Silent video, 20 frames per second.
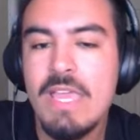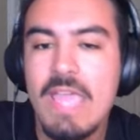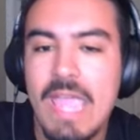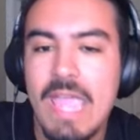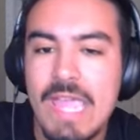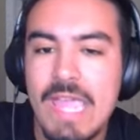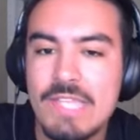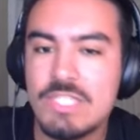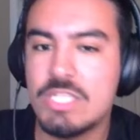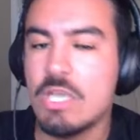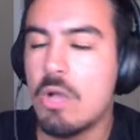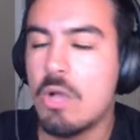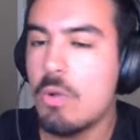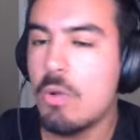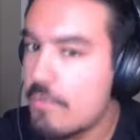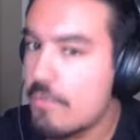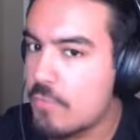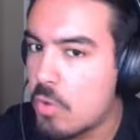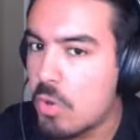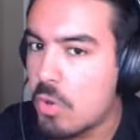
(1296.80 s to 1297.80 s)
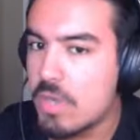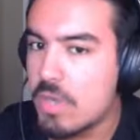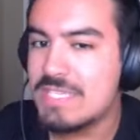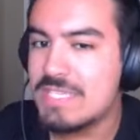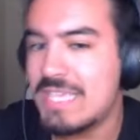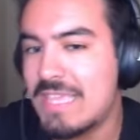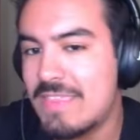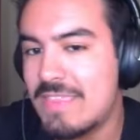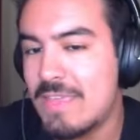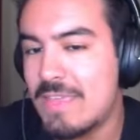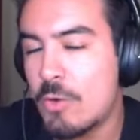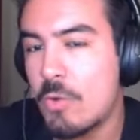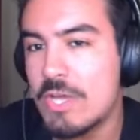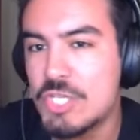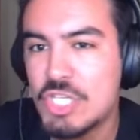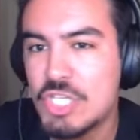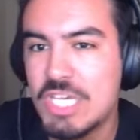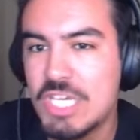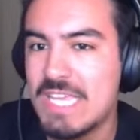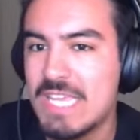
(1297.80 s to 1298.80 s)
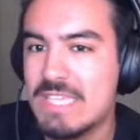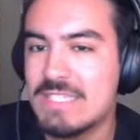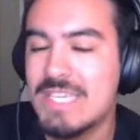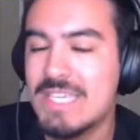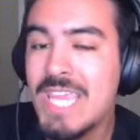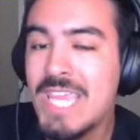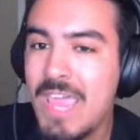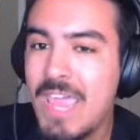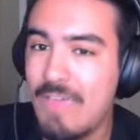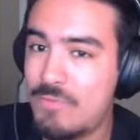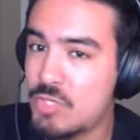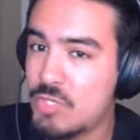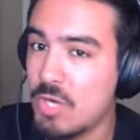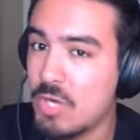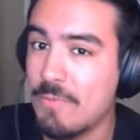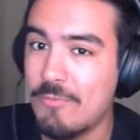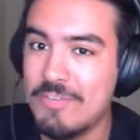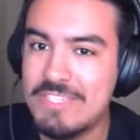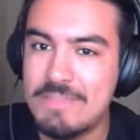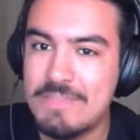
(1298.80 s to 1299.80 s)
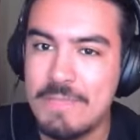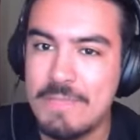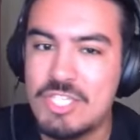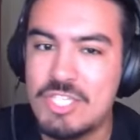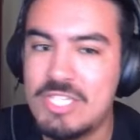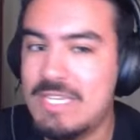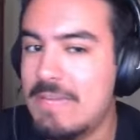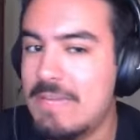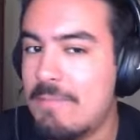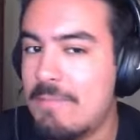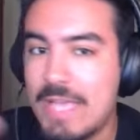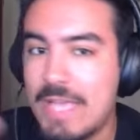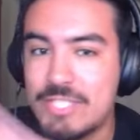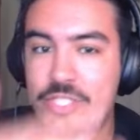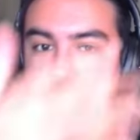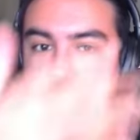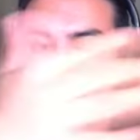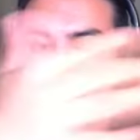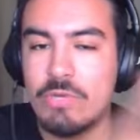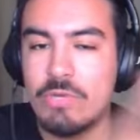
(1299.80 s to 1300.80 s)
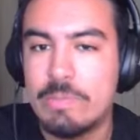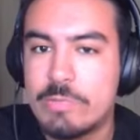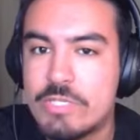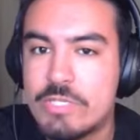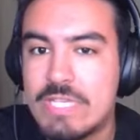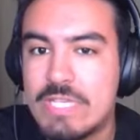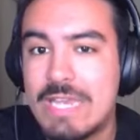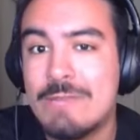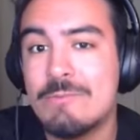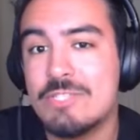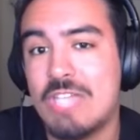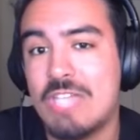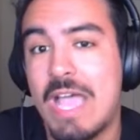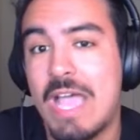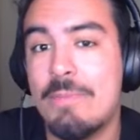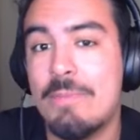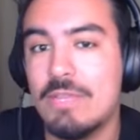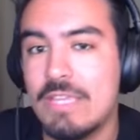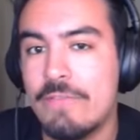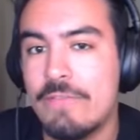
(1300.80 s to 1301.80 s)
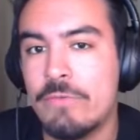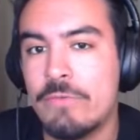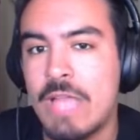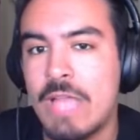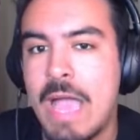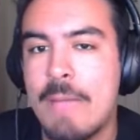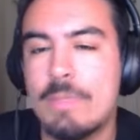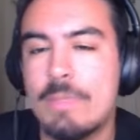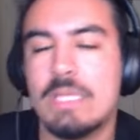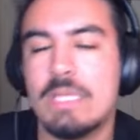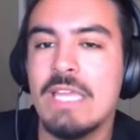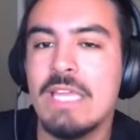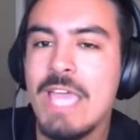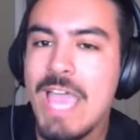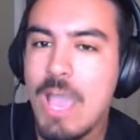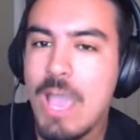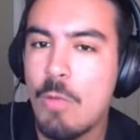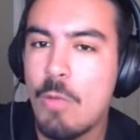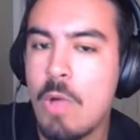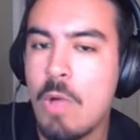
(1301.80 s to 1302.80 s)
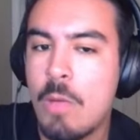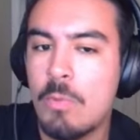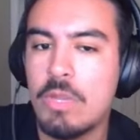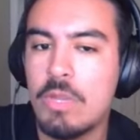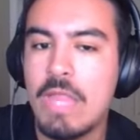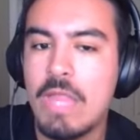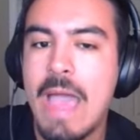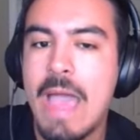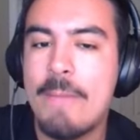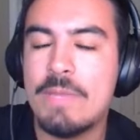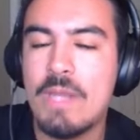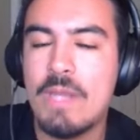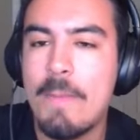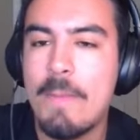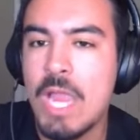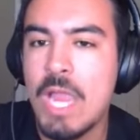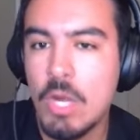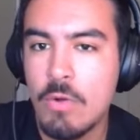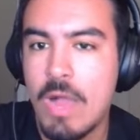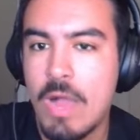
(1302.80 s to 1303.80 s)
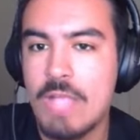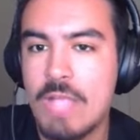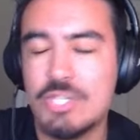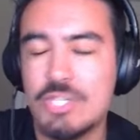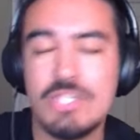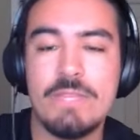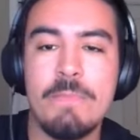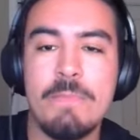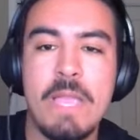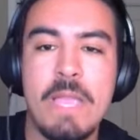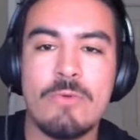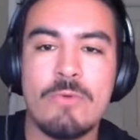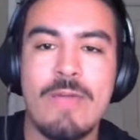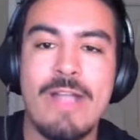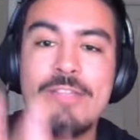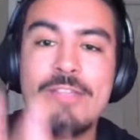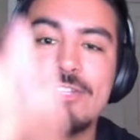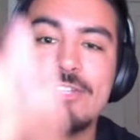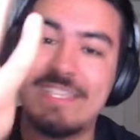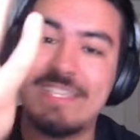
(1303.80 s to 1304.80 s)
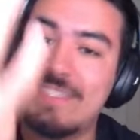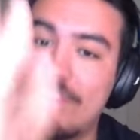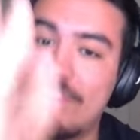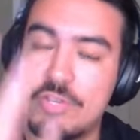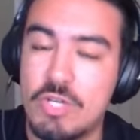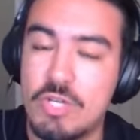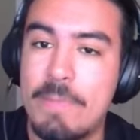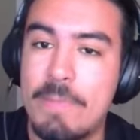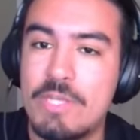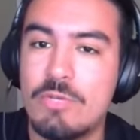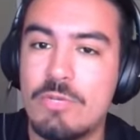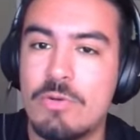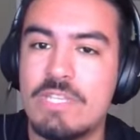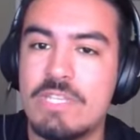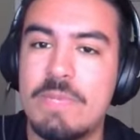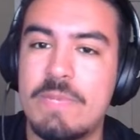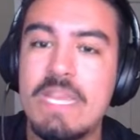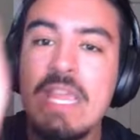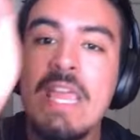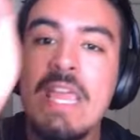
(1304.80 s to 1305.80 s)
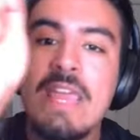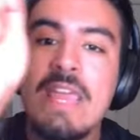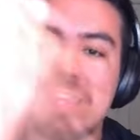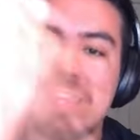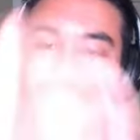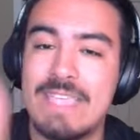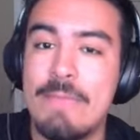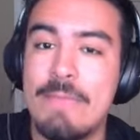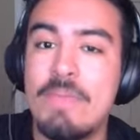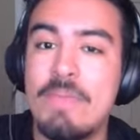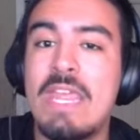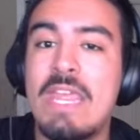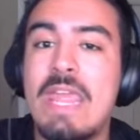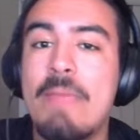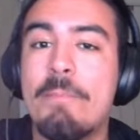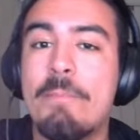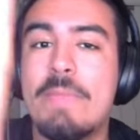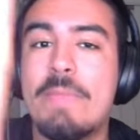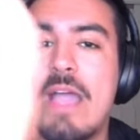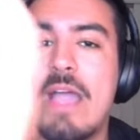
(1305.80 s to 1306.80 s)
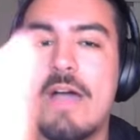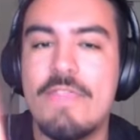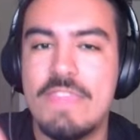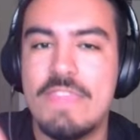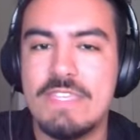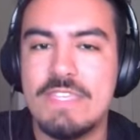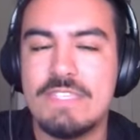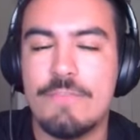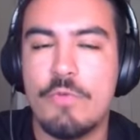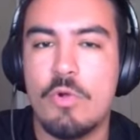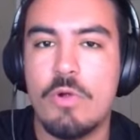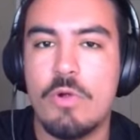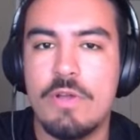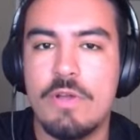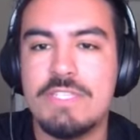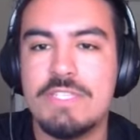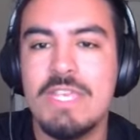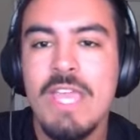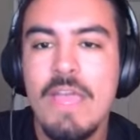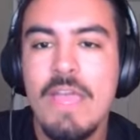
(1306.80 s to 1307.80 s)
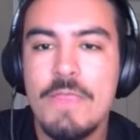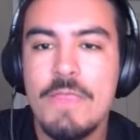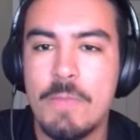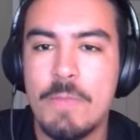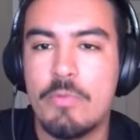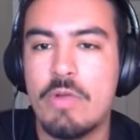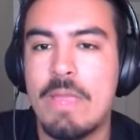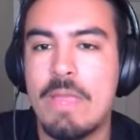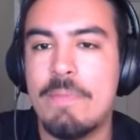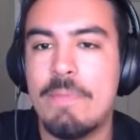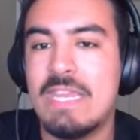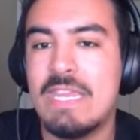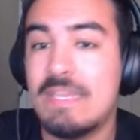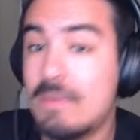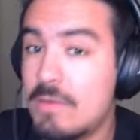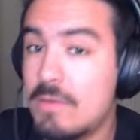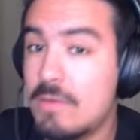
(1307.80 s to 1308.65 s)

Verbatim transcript: And so, of course, the question is, if Trump wins Michigan by 2 or 3%, which I believe will happen, what will happen to Mike Rogers? Mike Rogers has the Trump endorsement that's imminent. And beyond this, of course, the preeminent